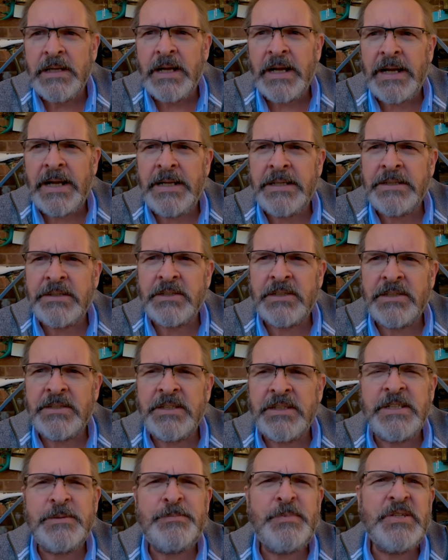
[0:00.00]
And
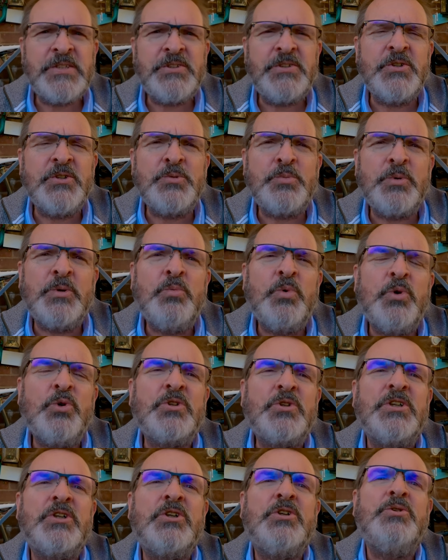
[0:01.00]
these pistons were
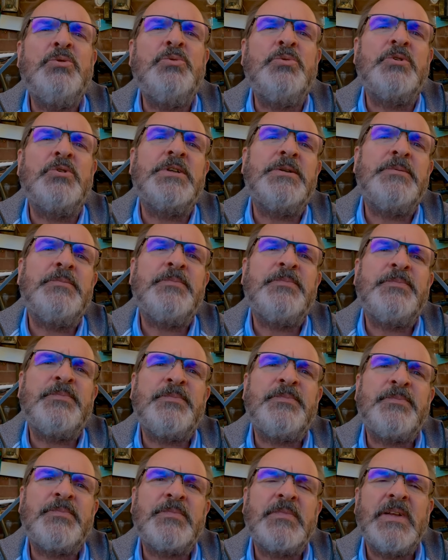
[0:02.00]
water cooled.
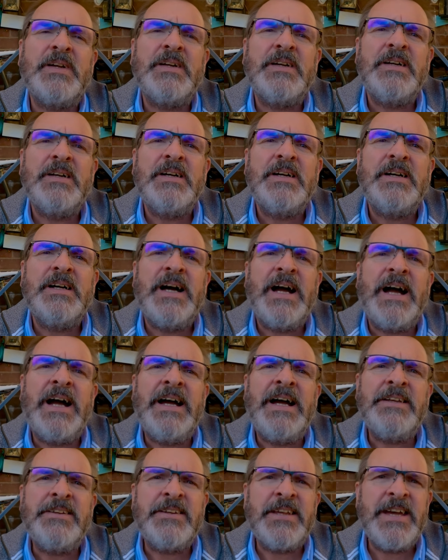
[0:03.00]

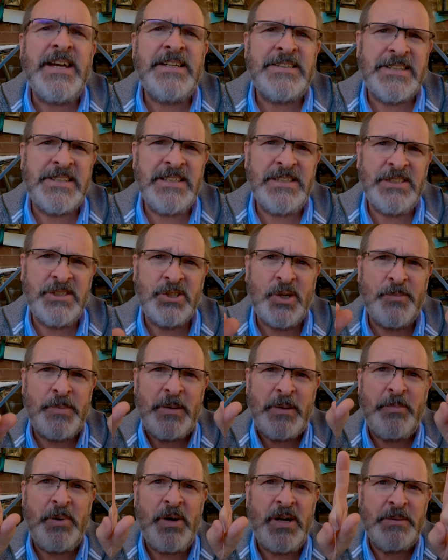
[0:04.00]
And they had
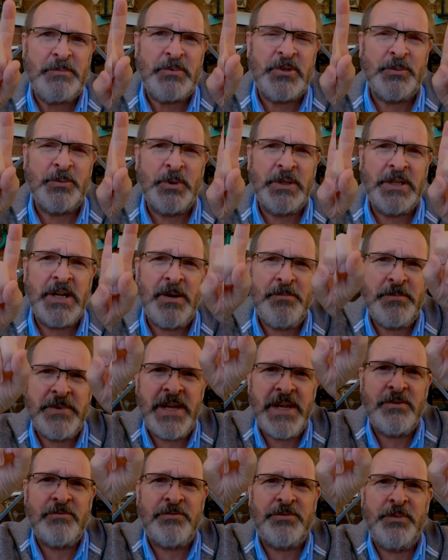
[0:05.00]
telescopic pipes that would come
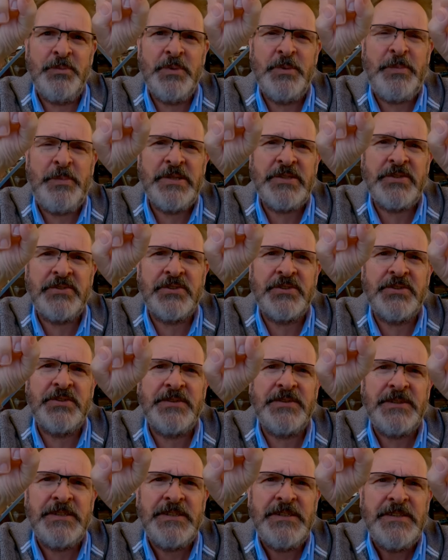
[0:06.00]
down from the
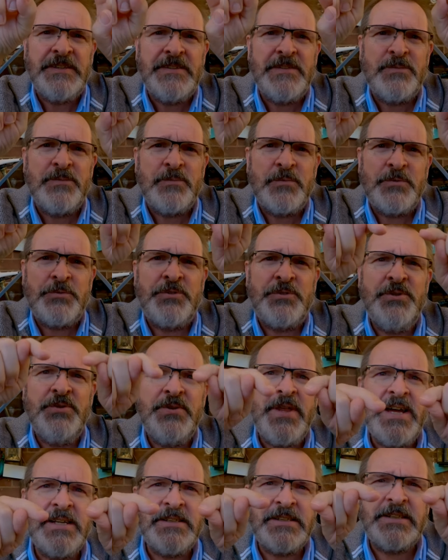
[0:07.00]
piston through
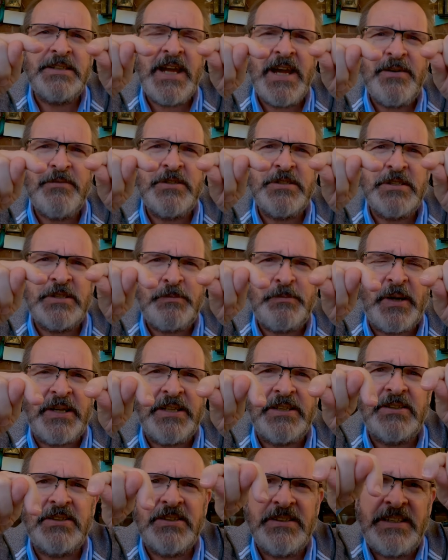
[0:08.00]
that scavenge
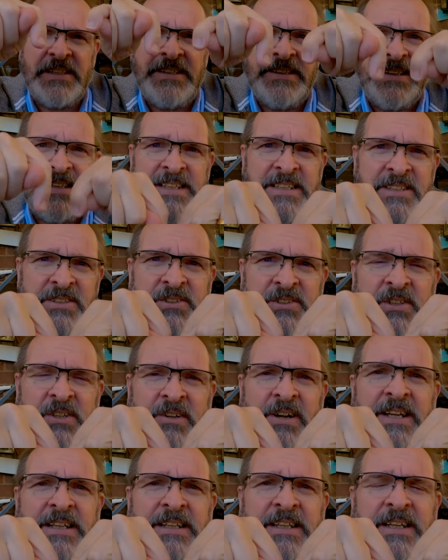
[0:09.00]
space and into the
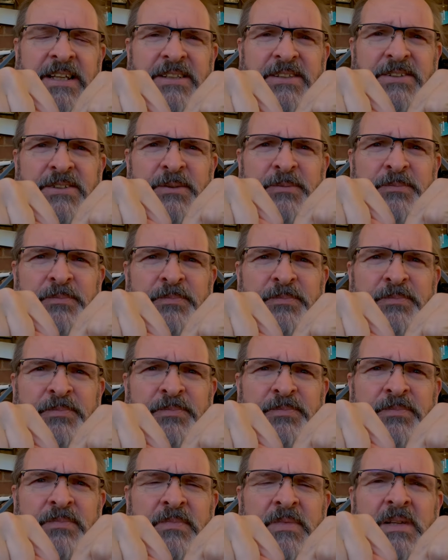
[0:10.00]
crankcase.
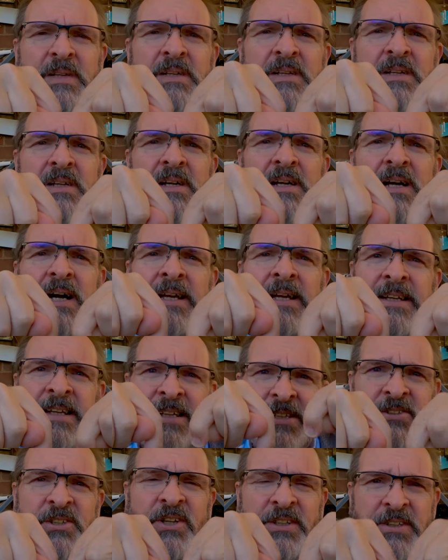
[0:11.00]
And
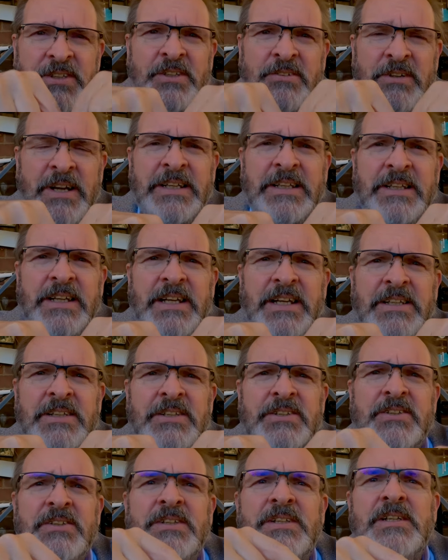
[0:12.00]
inside the
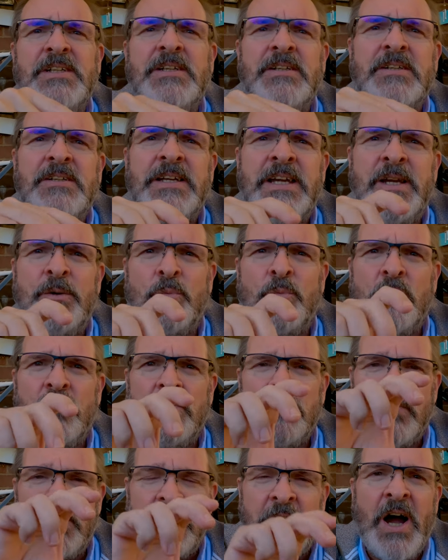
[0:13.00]
crankcase,
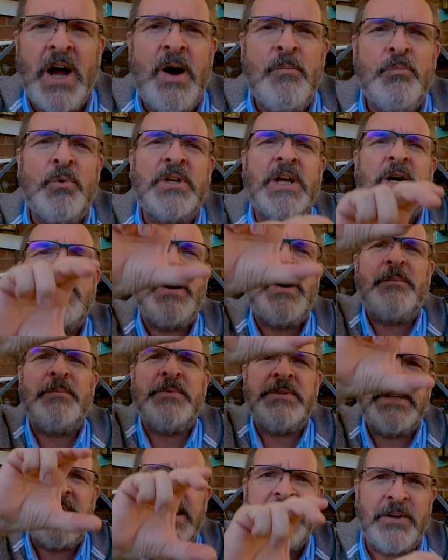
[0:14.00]
the arm would go up
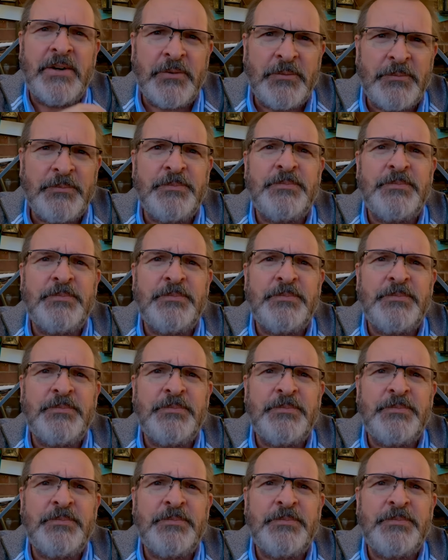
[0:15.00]
and down